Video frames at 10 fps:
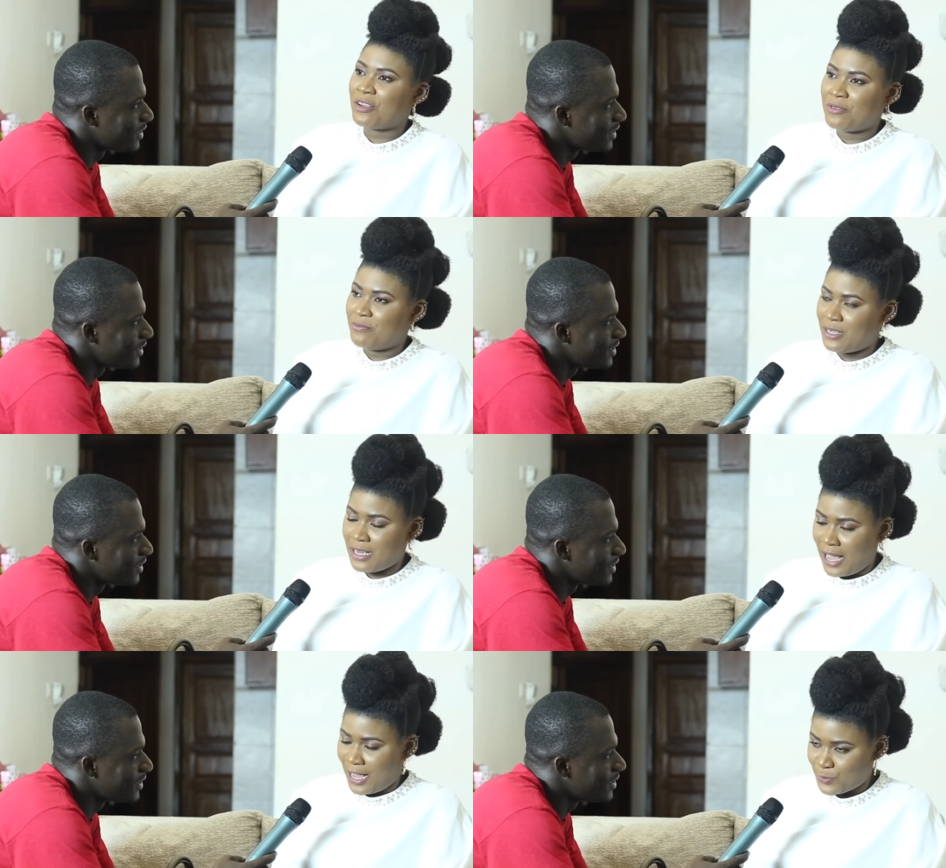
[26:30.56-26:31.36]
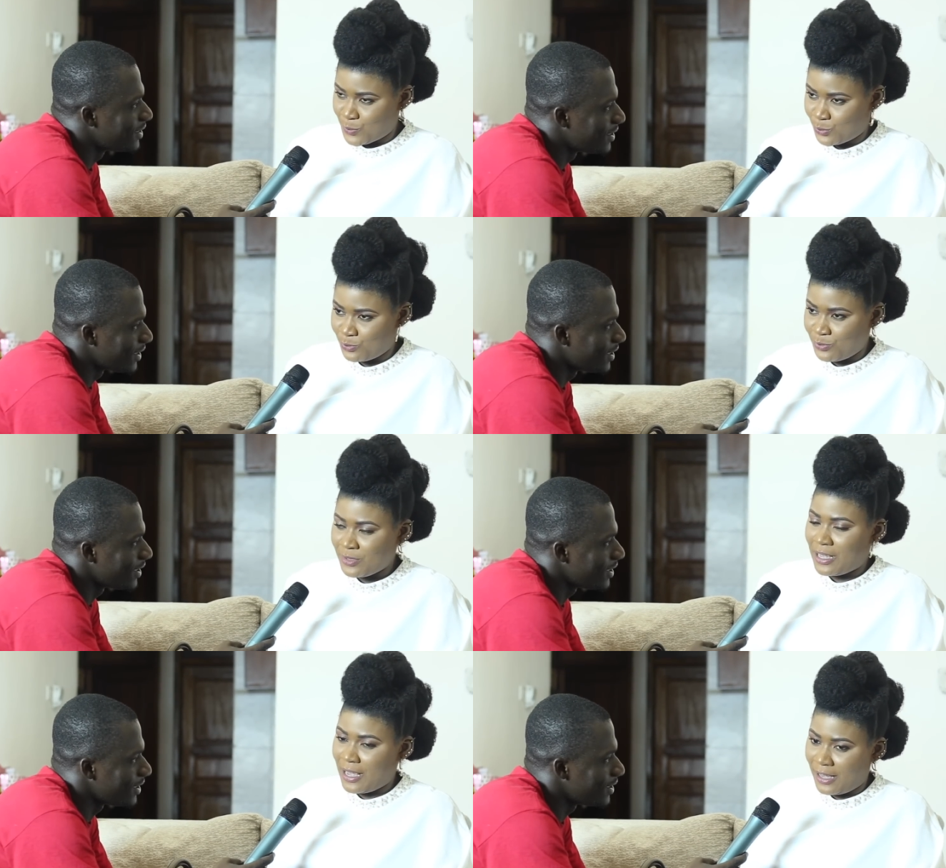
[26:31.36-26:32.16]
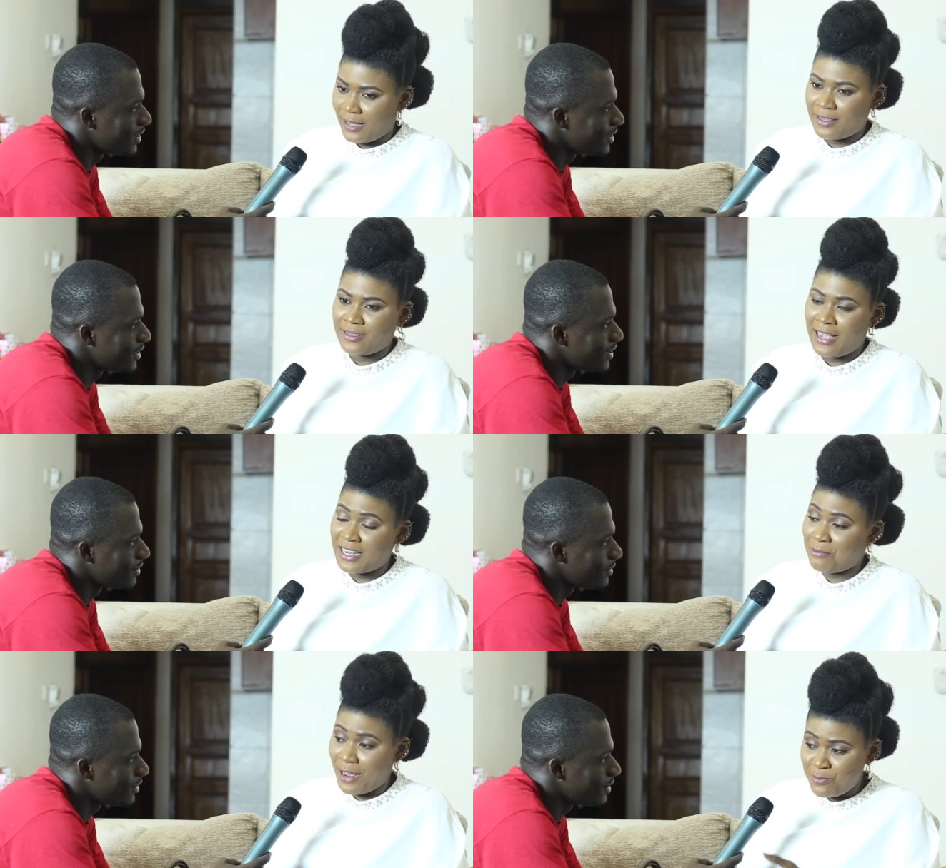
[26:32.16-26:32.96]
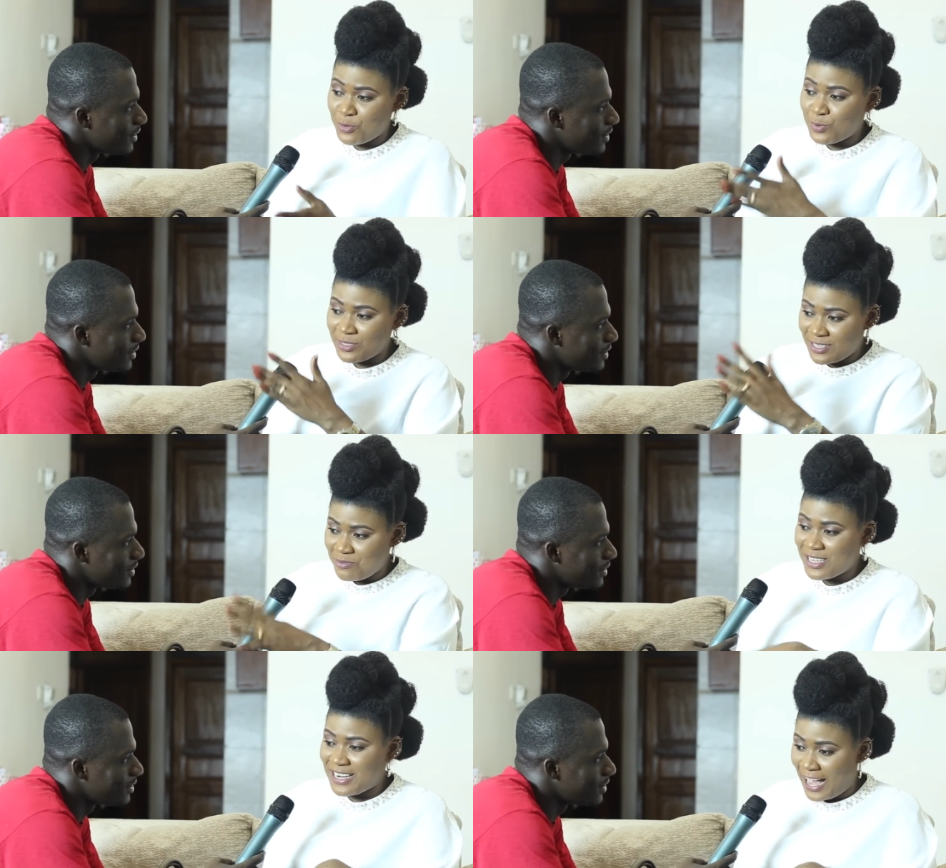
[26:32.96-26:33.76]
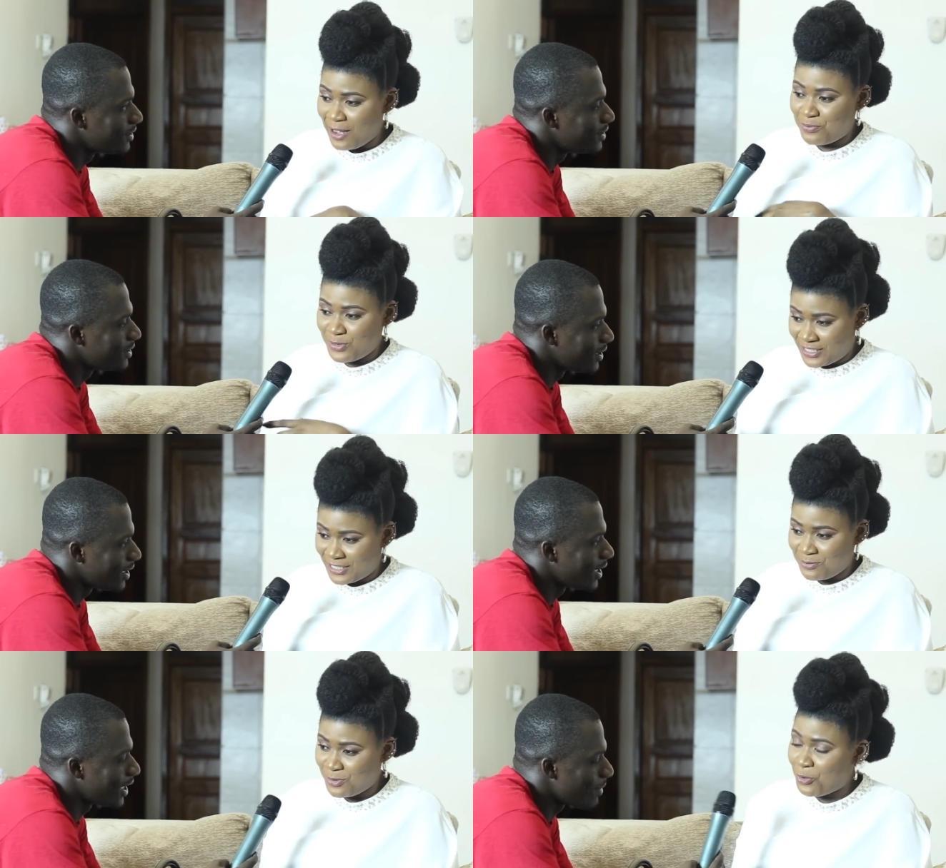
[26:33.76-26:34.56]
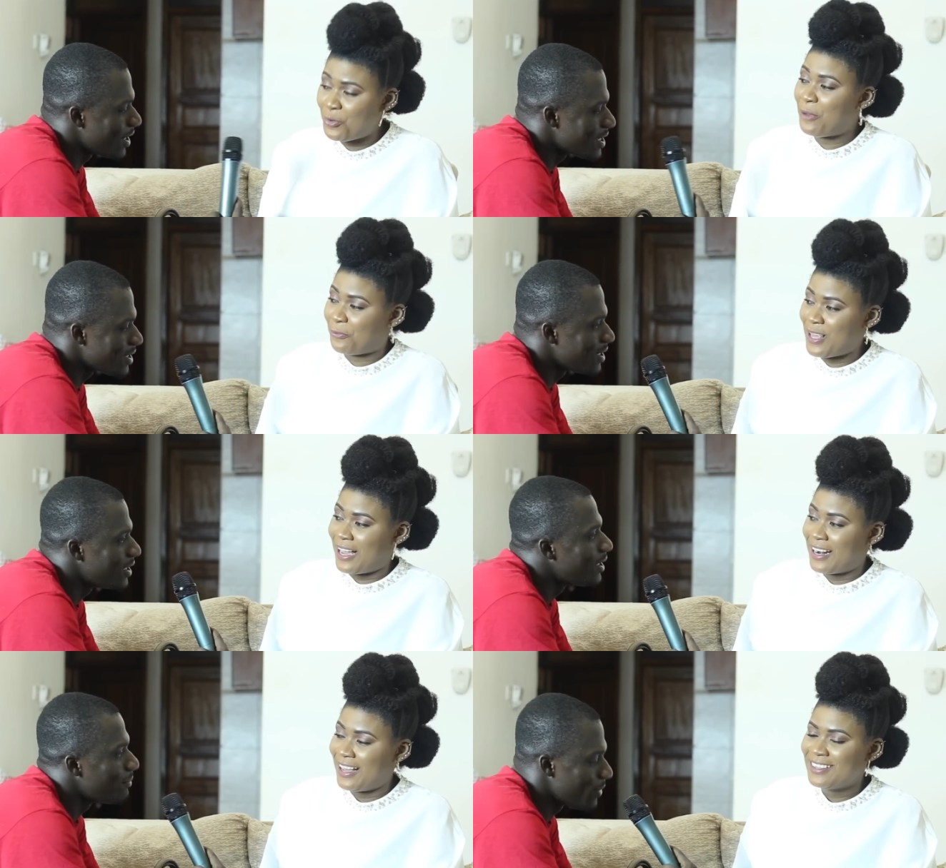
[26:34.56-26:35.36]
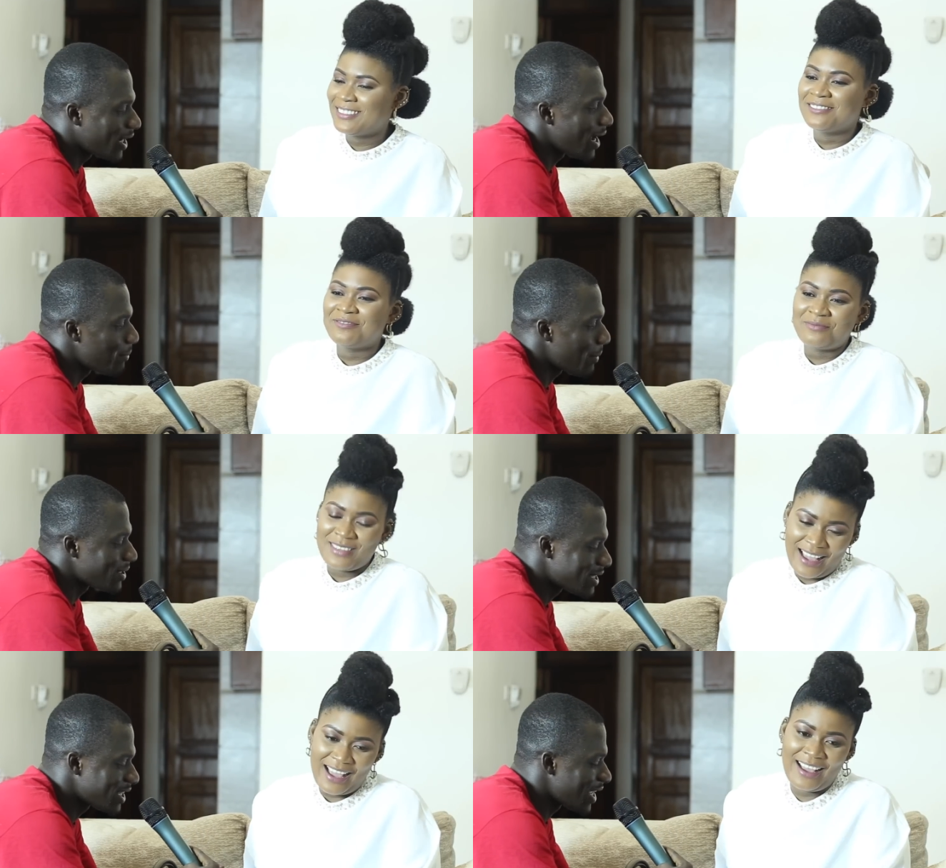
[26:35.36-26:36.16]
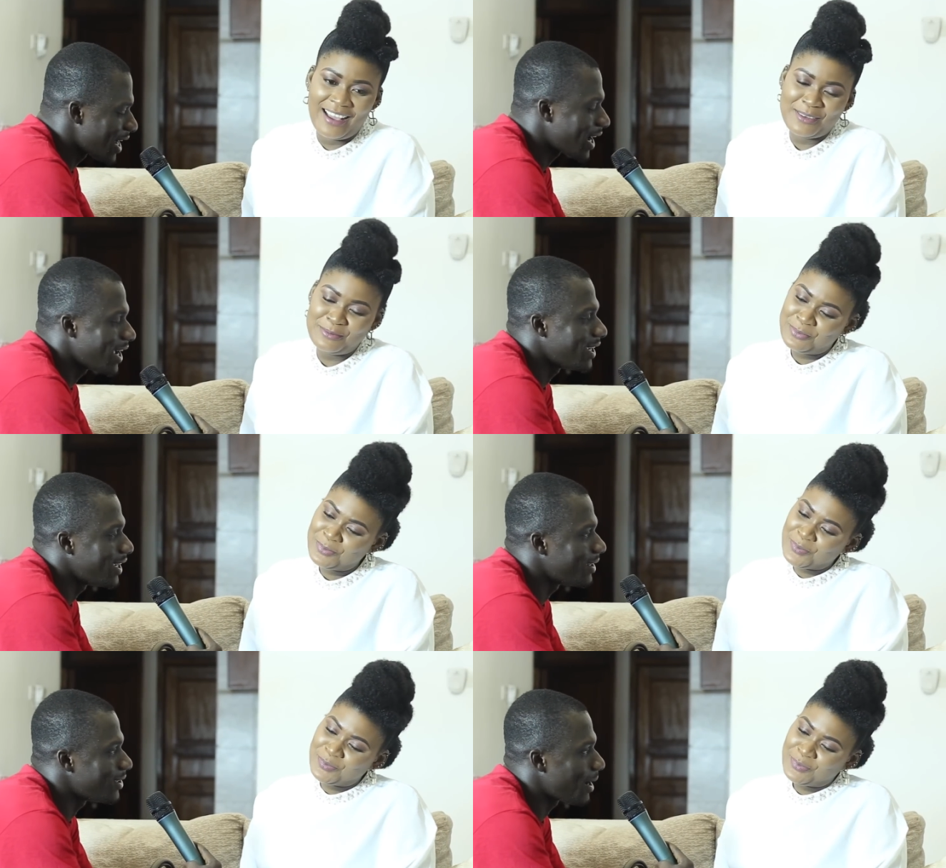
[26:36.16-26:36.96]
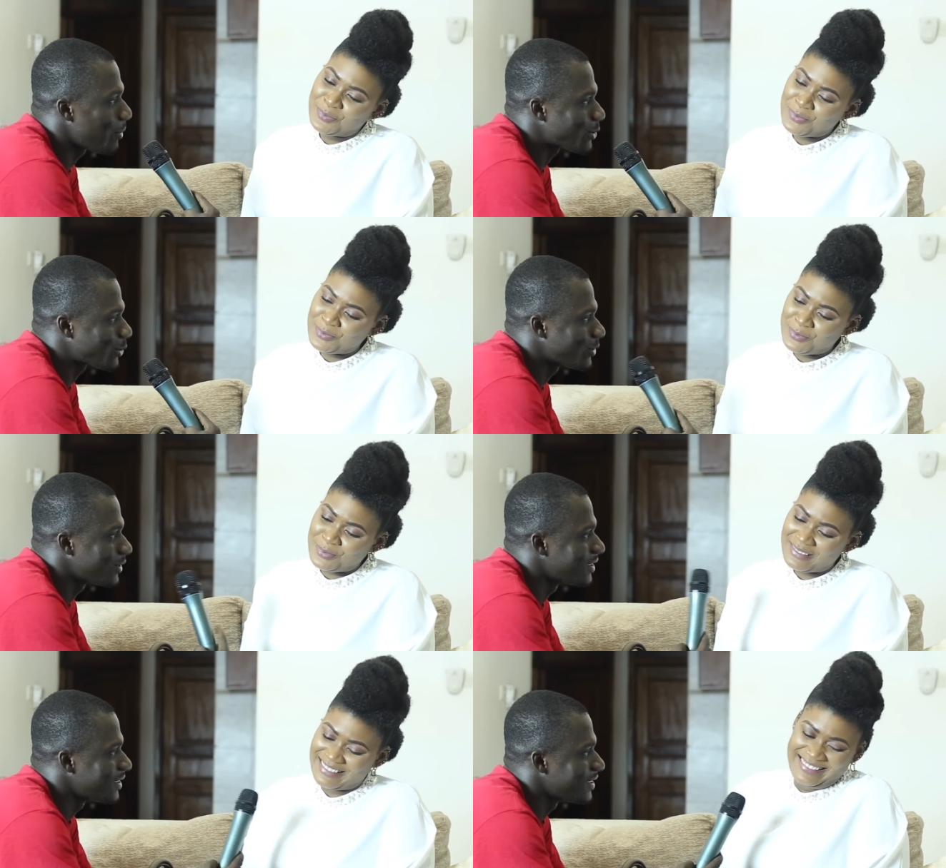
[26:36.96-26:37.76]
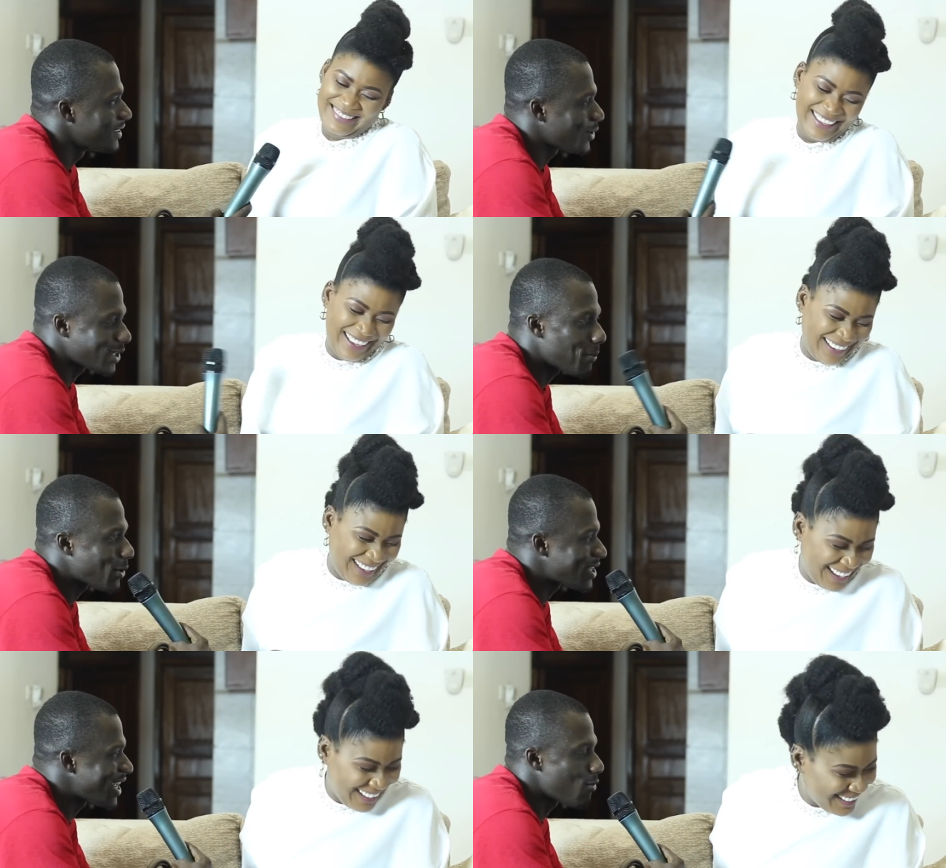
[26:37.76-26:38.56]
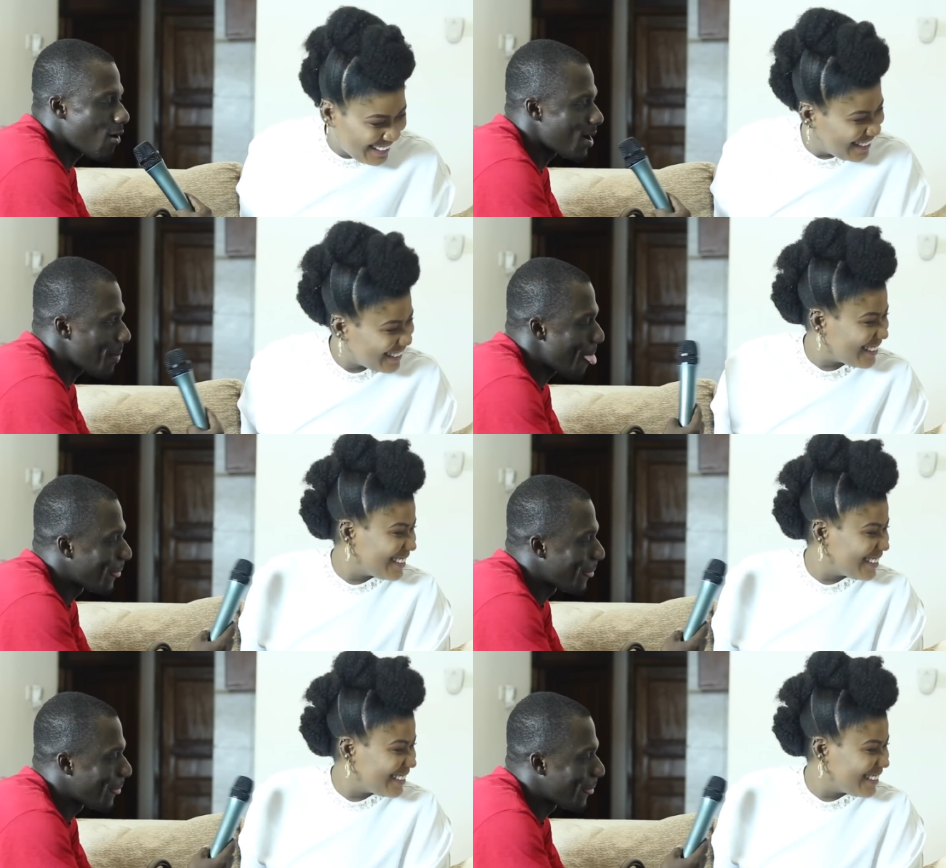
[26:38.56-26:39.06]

Speaker 1: chubby bias. Aye, at the Bible, one seeming I preach him, you refia.
Speaker 2: Make I papa say a apostle. Apostle there, Mamma.